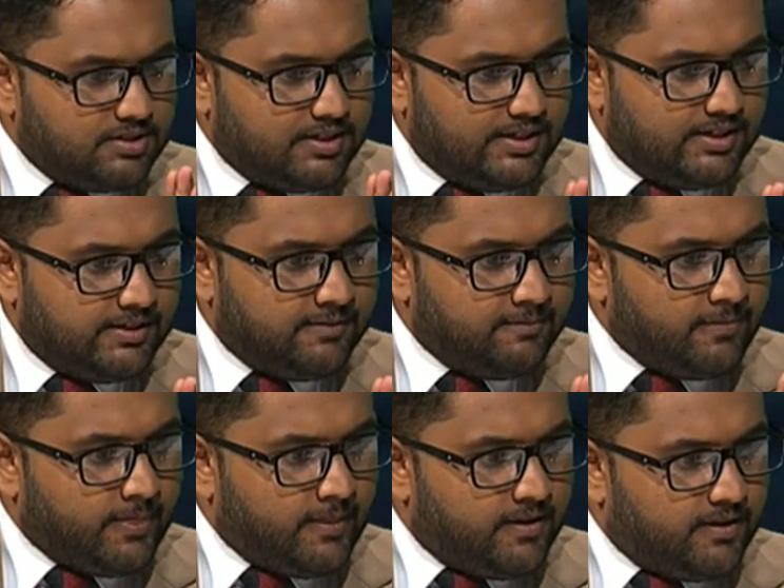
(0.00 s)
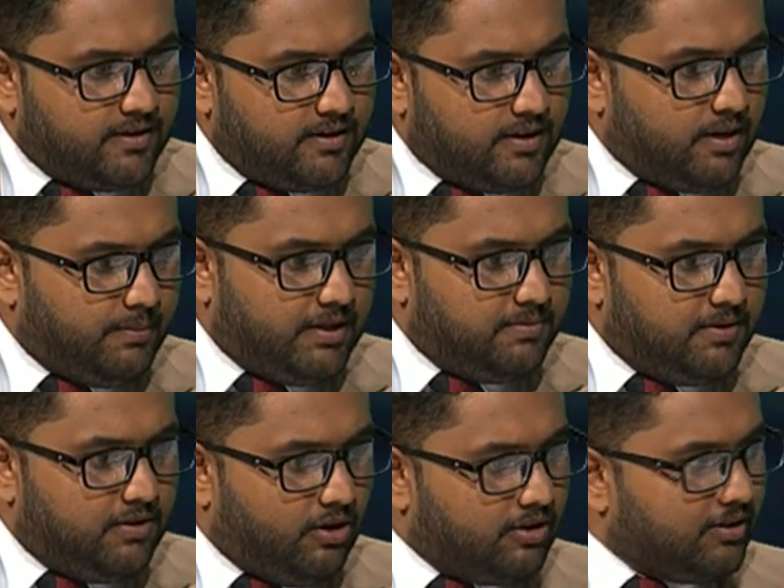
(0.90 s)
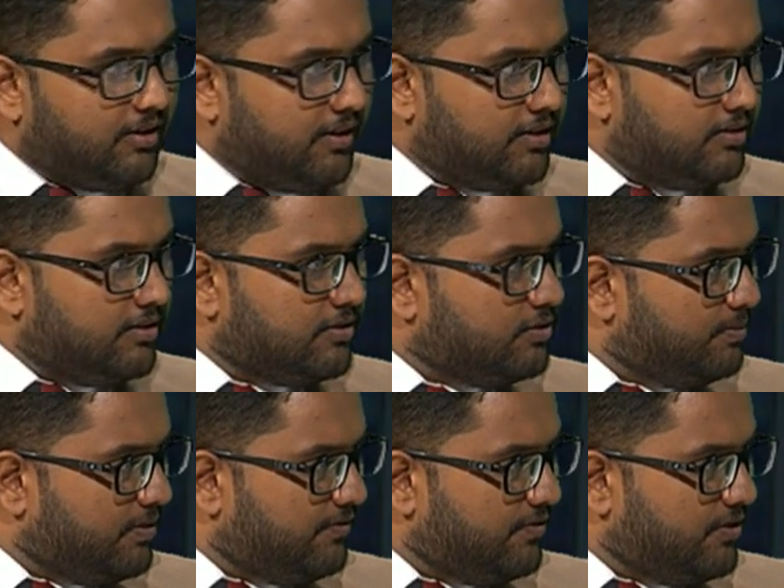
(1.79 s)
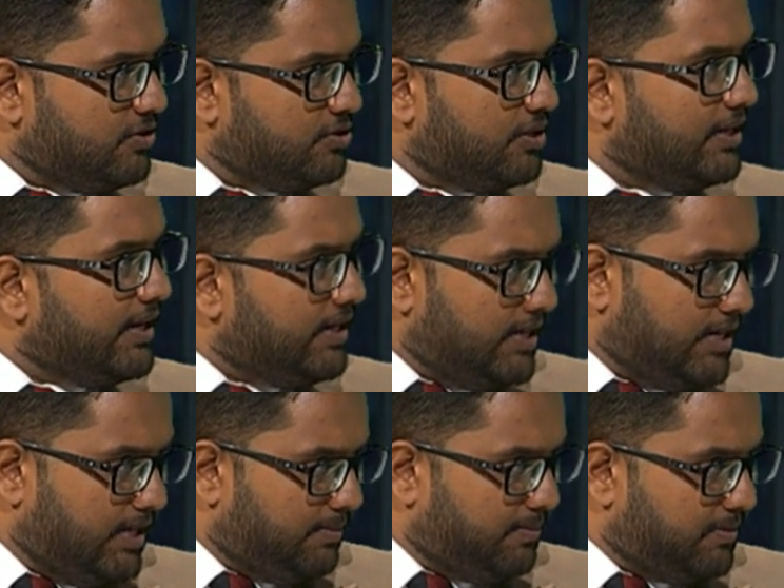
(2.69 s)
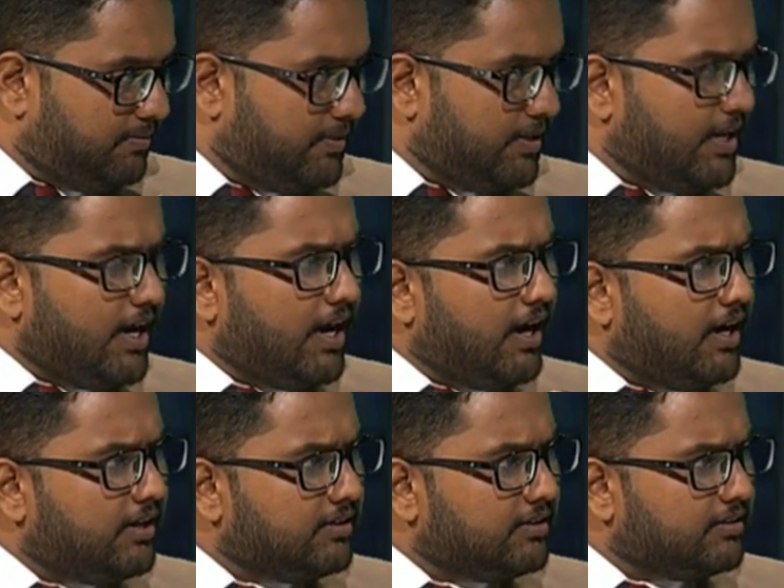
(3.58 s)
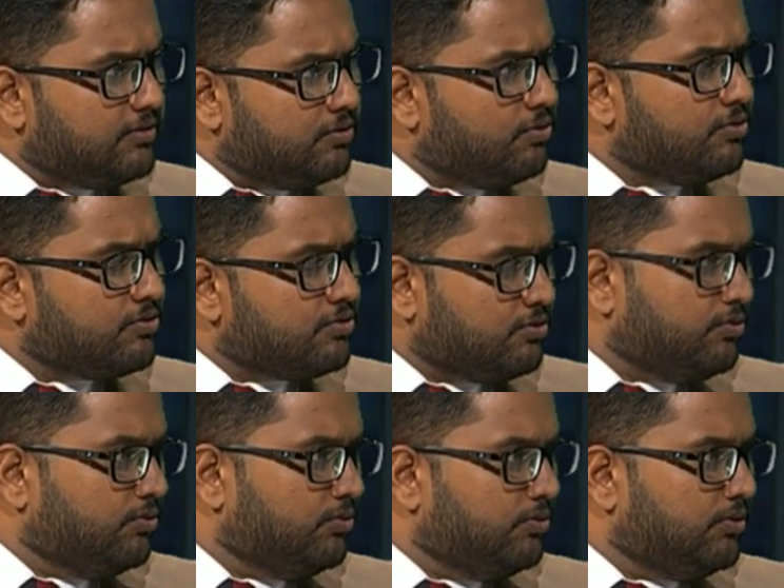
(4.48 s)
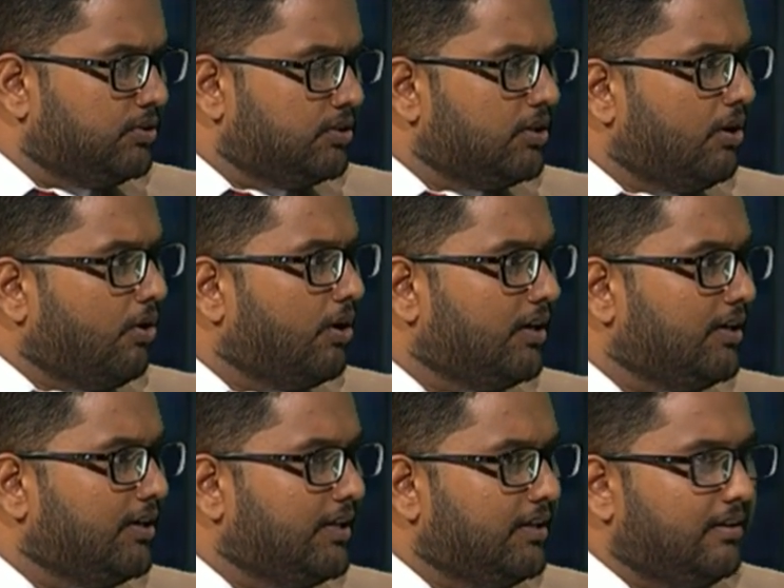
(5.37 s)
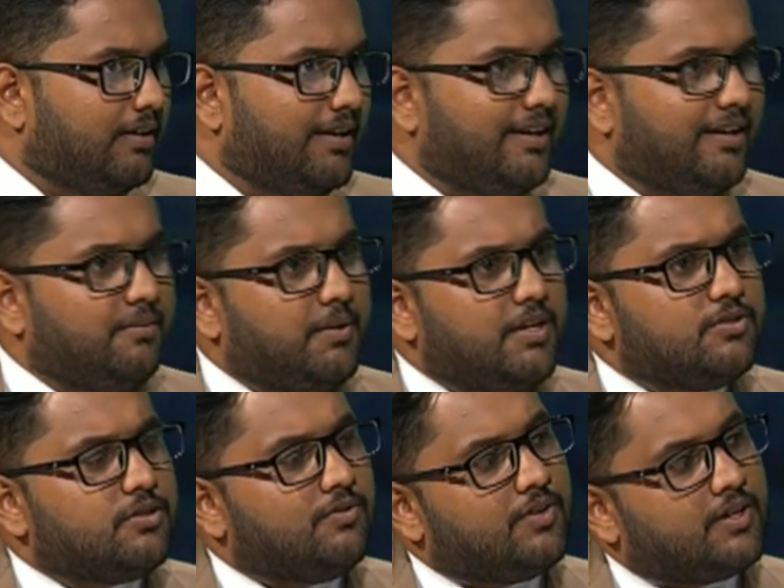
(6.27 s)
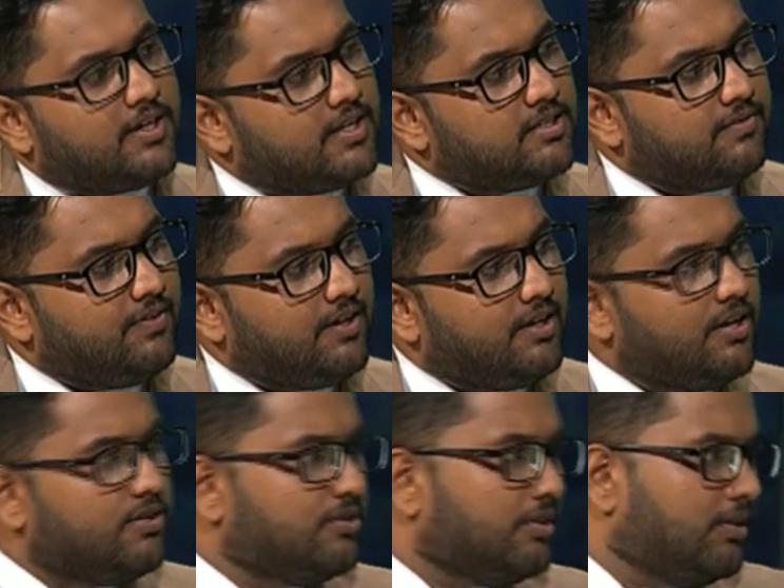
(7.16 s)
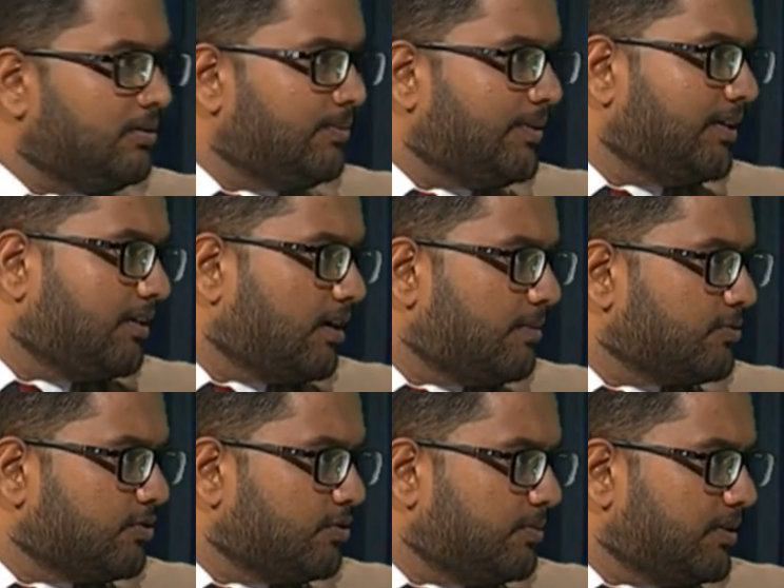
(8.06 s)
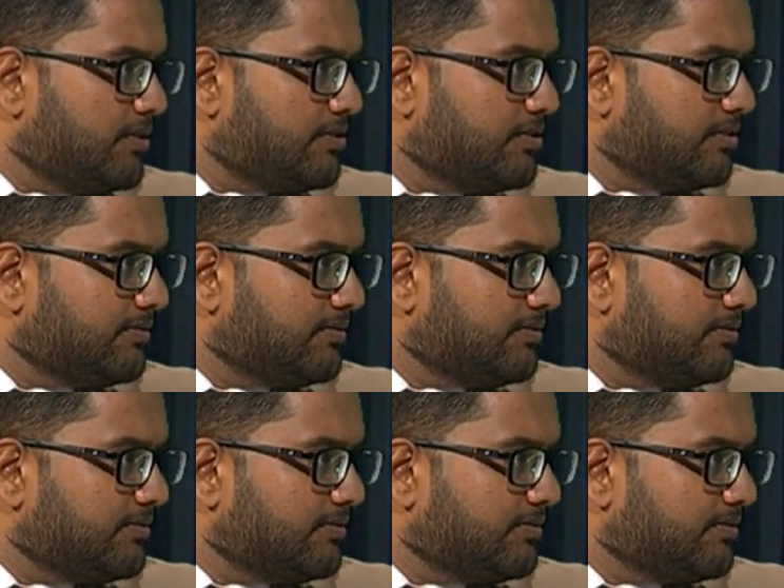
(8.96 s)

I might be not correct, the superficial and deep. Are those two the only means of a classification when it comes to burns?